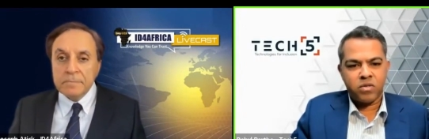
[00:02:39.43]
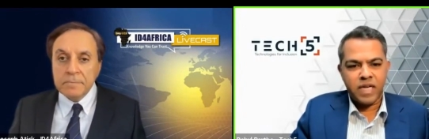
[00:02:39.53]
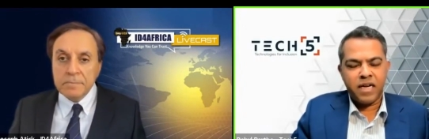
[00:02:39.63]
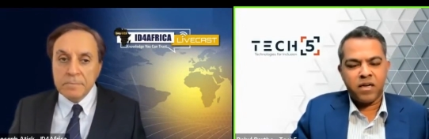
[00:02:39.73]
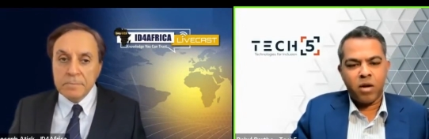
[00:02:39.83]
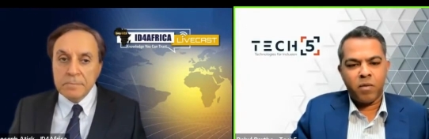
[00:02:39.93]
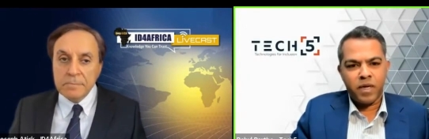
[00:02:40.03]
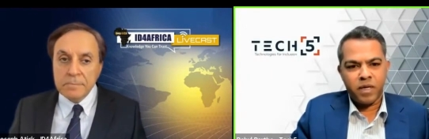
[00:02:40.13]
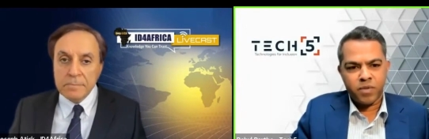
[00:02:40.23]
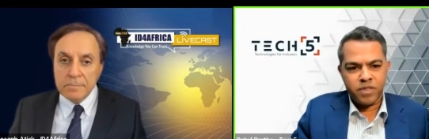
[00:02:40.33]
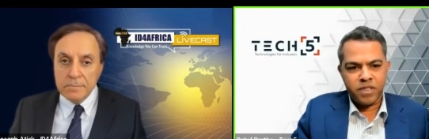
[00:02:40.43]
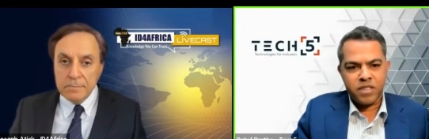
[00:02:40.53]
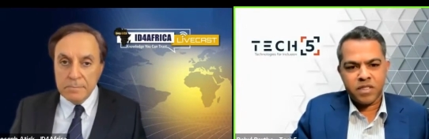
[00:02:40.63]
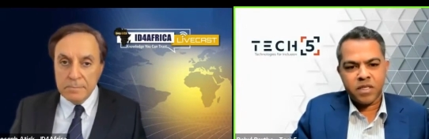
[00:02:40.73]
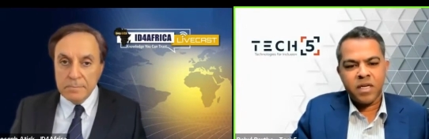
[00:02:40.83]
Speaker 1: you know, standard operating
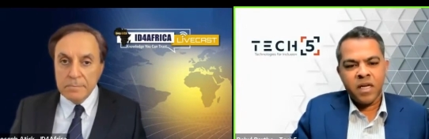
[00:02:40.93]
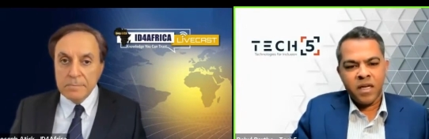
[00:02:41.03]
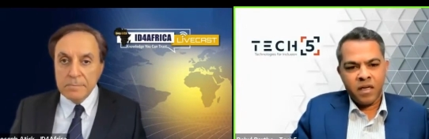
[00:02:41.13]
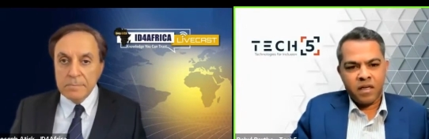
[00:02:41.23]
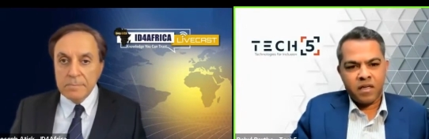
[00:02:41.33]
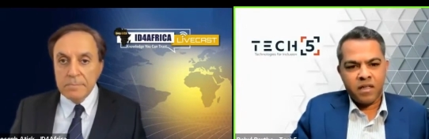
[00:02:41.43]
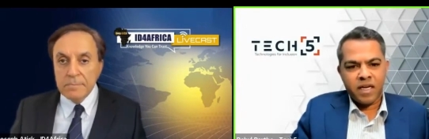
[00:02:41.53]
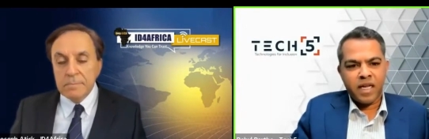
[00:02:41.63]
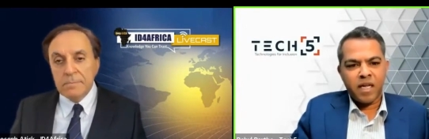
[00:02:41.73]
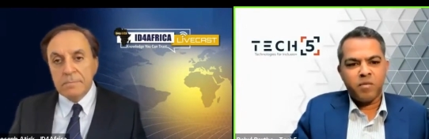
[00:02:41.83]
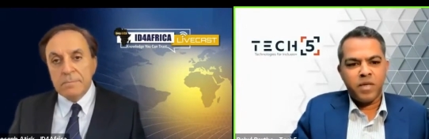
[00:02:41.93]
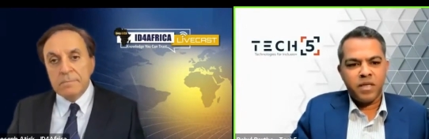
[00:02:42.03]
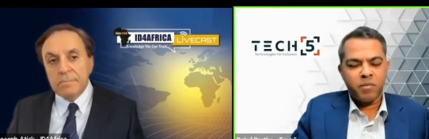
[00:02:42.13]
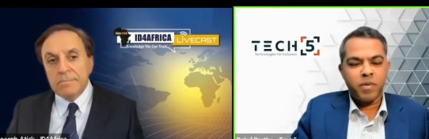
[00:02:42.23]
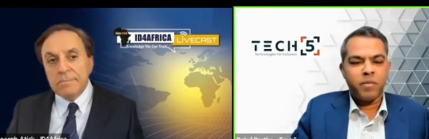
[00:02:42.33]
procedure uh, that can
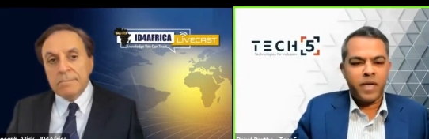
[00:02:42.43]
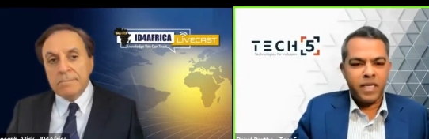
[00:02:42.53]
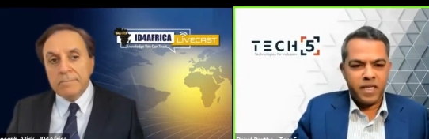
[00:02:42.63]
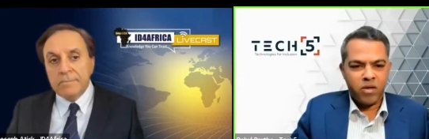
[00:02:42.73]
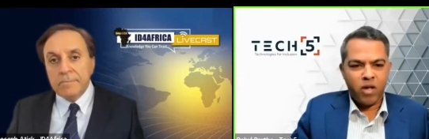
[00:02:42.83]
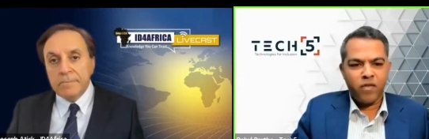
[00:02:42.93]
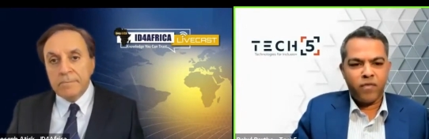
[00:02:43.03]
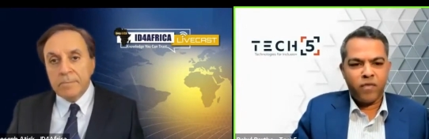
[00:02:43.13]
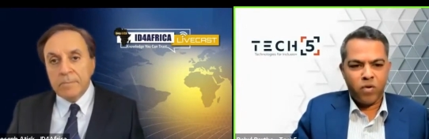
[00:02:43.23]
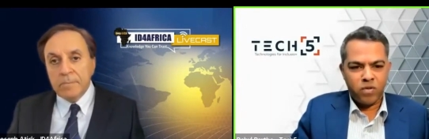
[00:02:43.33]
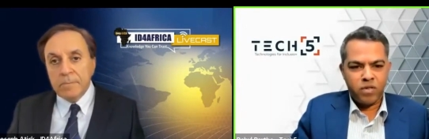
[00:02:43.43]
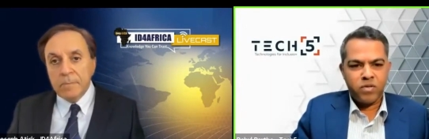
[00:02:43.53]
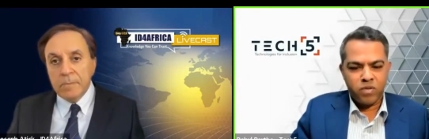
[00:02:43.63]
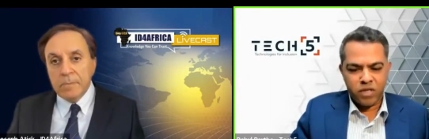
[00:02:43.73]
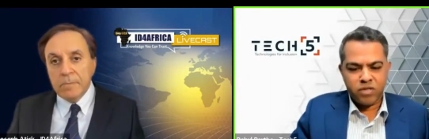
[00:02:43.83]
be implemented on the
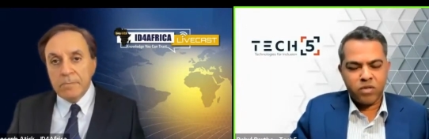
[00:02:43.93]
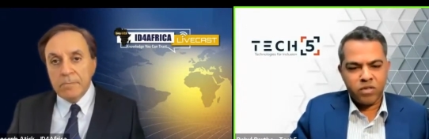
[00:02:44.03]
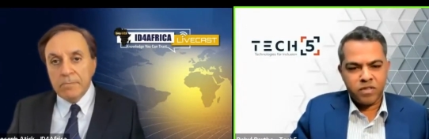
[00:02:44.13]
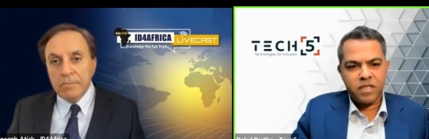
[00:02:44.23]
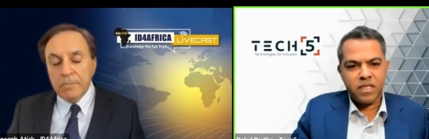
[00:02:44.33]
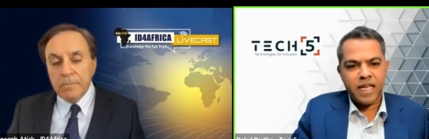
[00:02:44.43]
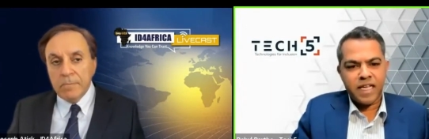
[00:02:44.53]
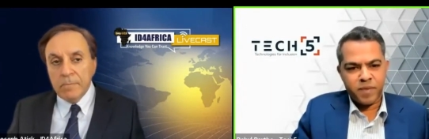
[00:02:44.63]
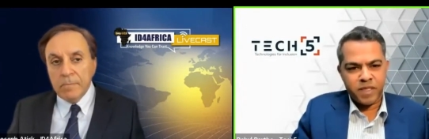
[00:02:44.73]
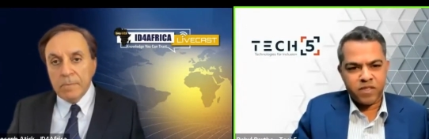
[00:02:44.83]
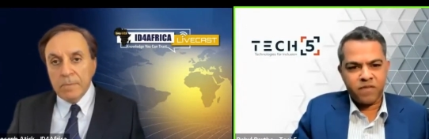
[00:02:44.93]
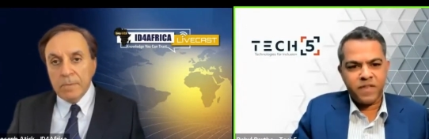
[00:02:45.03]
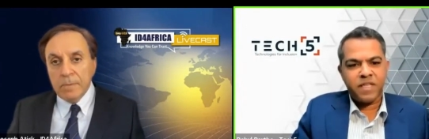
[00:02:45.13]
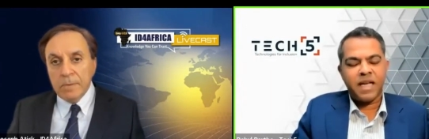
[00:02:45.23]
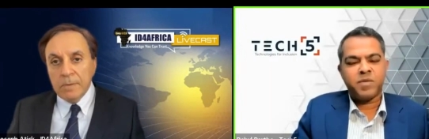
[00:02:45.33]
phone to control certain aspects
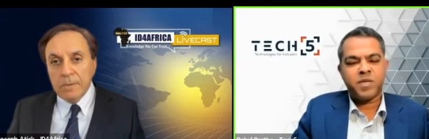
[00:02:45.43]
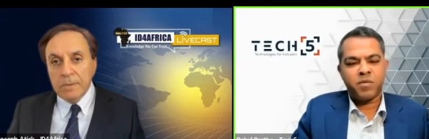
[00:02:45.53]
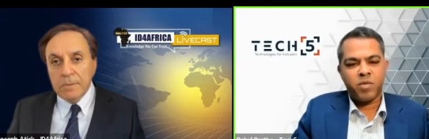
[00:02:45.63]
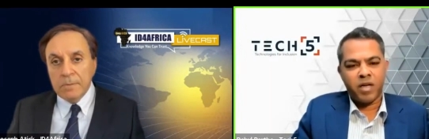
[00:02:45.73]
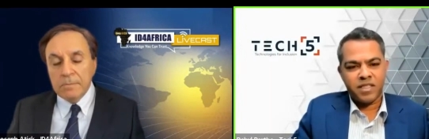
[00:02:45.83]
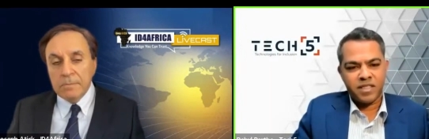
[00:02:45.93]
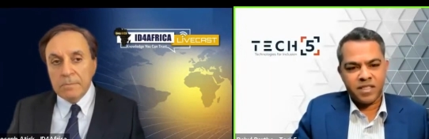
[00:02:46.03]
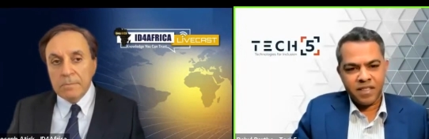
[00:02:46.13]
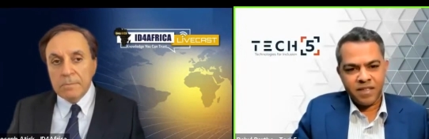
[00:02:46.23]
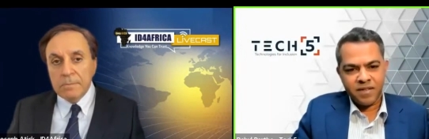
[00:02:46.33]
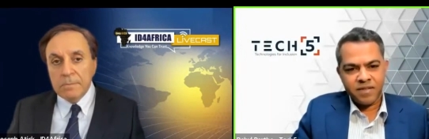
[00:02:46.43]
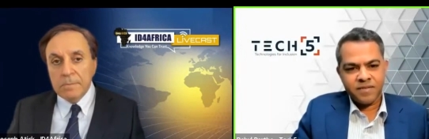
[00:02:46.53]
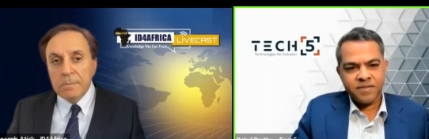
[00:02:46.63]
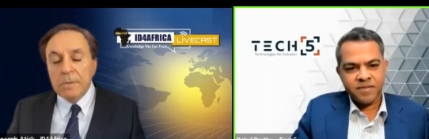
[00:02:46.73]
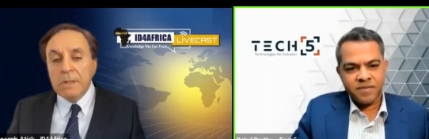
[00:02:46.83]
Speaker 2: of the capture process.
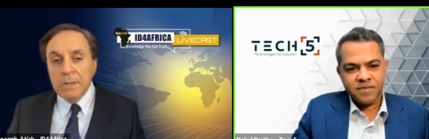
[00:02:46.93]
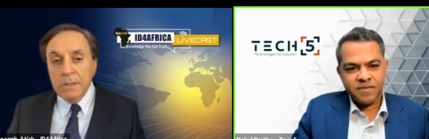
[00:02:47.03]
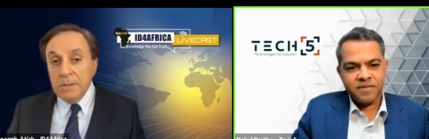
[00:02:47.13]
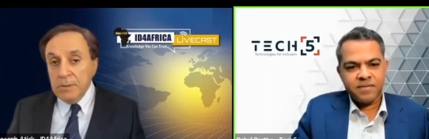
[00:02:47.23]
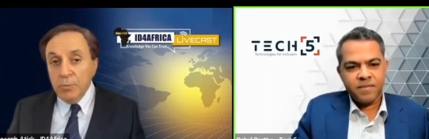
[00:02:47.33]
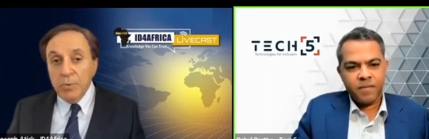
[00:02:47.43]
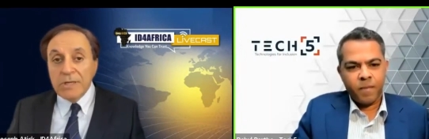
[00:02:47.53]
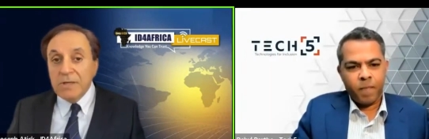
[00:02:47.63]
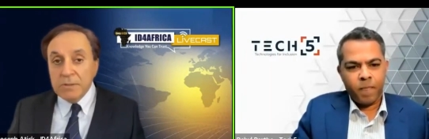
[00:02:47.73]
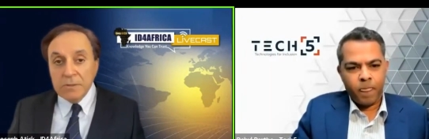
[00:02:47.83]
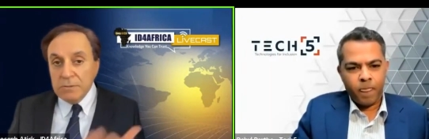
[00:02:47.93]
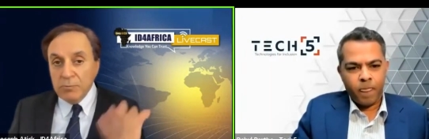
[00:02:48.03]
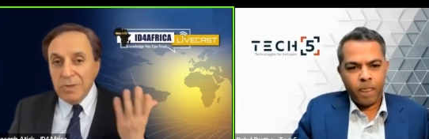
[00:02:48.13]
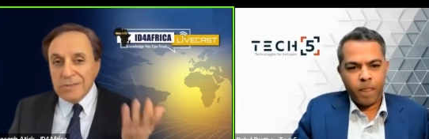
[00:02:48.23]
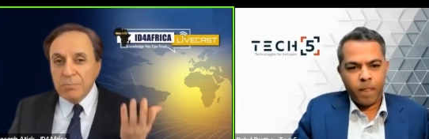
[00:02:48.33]
What
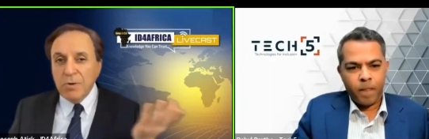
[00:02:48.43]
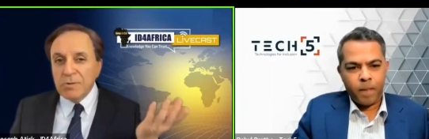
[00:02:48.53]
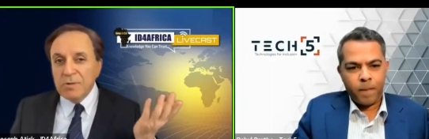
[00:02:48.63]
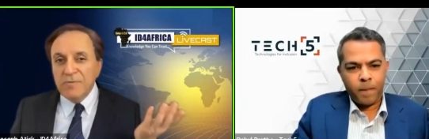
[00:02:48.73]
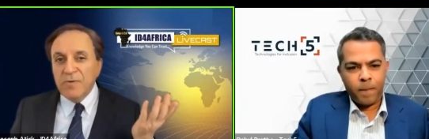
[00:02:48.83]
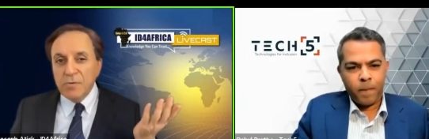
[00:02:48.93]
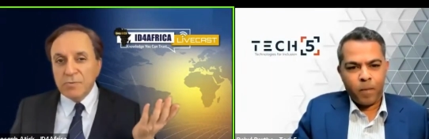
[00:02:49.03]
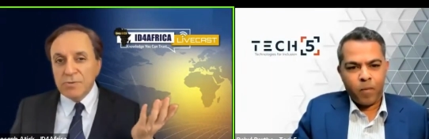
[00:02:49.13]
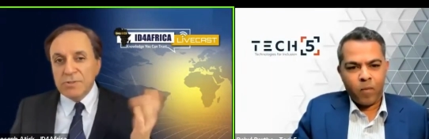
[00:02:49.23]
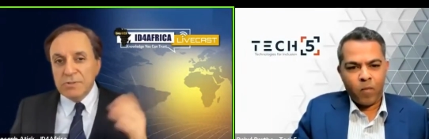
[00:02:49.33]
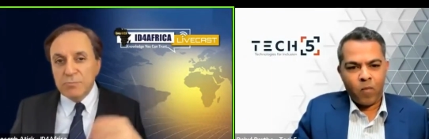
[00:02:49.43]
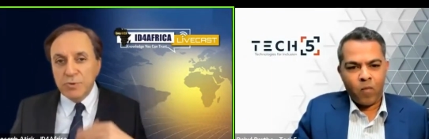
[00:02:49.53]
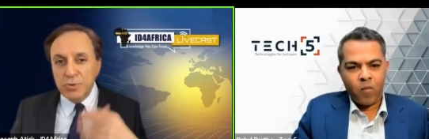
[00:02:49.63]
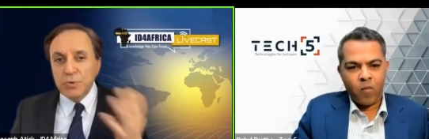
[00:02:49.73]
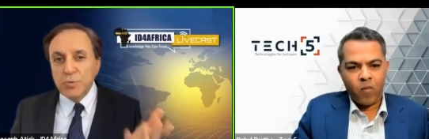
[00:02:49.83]
What model phones
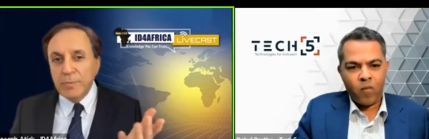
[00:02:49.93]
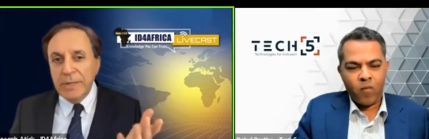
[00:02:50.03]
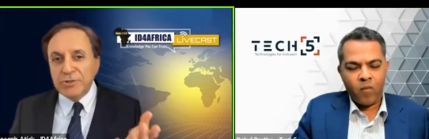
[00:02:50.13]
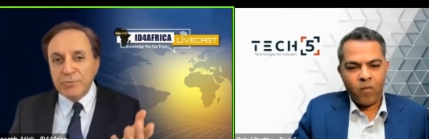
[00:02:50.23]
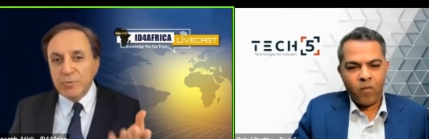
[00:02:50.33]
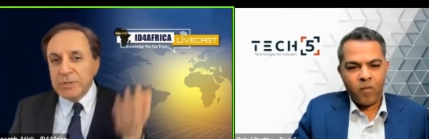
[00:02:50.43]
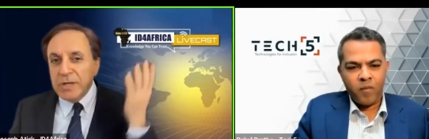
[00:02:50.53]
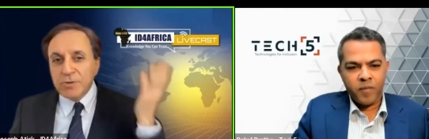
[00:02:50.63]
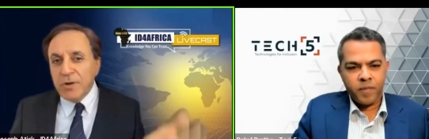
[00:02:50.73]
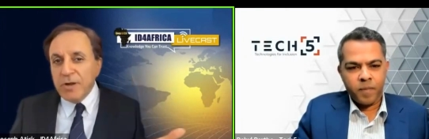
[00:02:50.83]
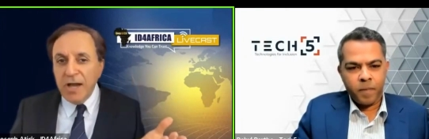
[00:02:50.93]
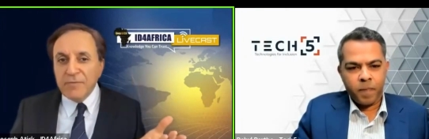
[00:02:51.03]
would you mention? We're not talking